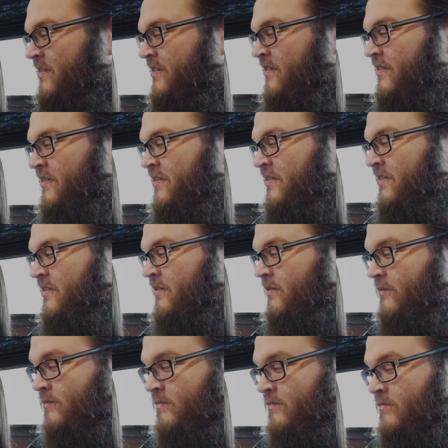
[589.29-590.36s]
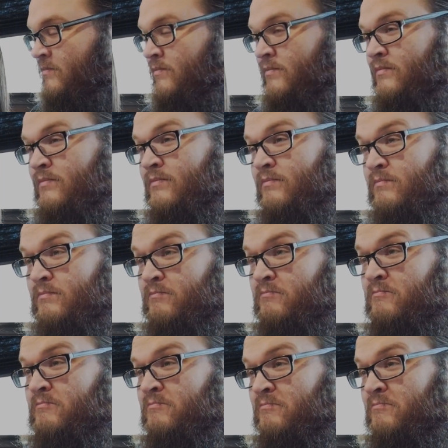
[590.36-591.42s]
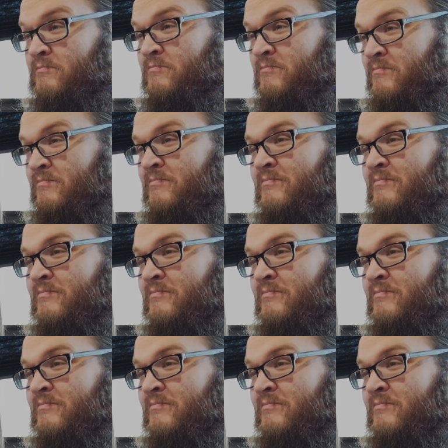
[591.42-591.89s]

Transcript: (not speaking)